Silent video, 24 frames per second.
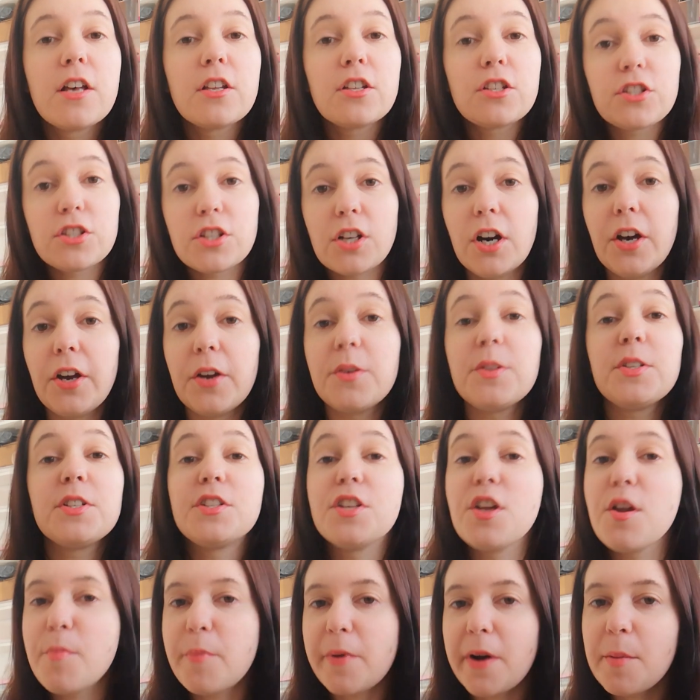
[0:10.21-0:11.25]
So,
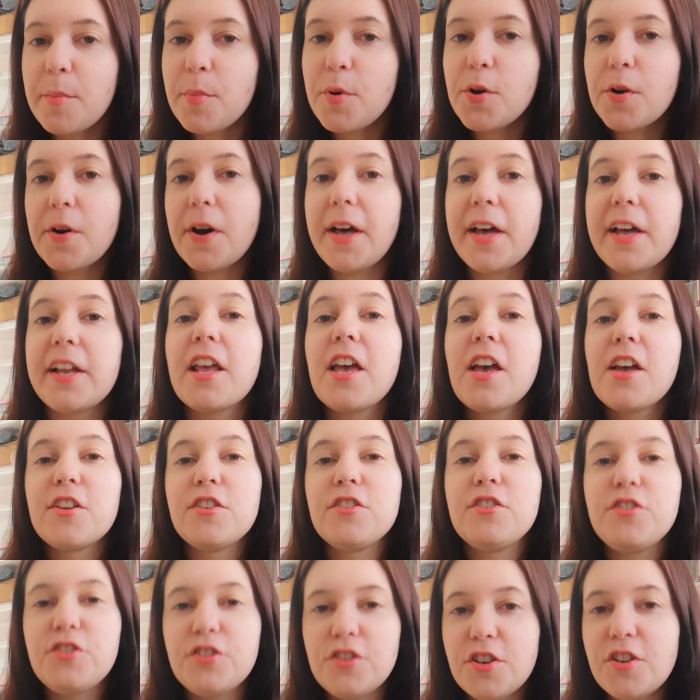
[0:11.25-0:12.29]
super important,
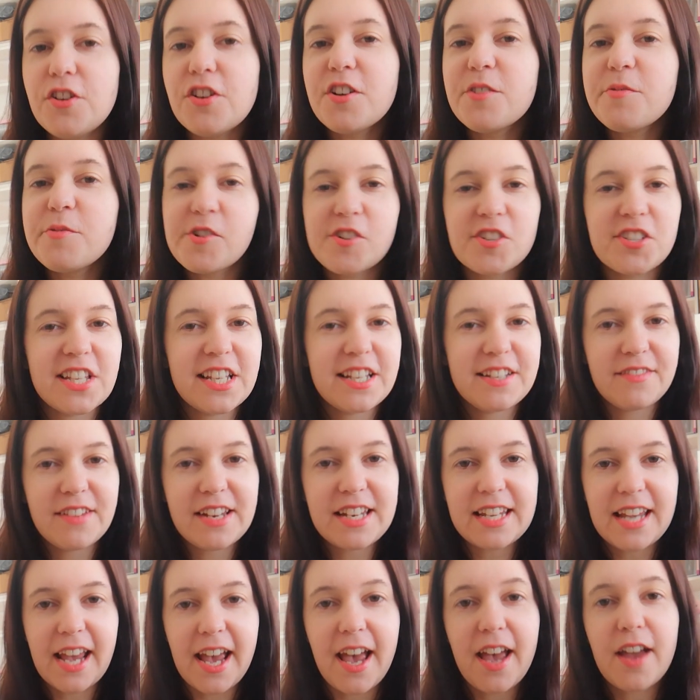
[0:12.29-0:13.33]
do not watch this
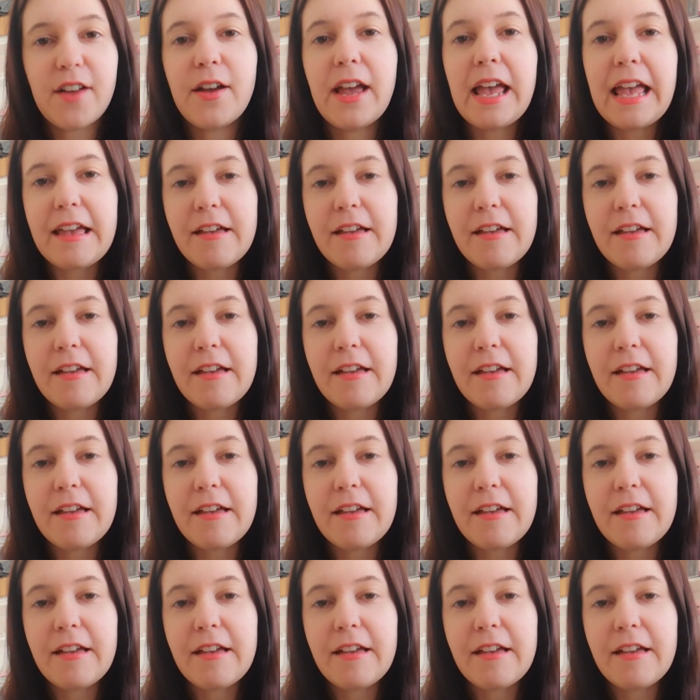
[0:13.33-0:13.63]
video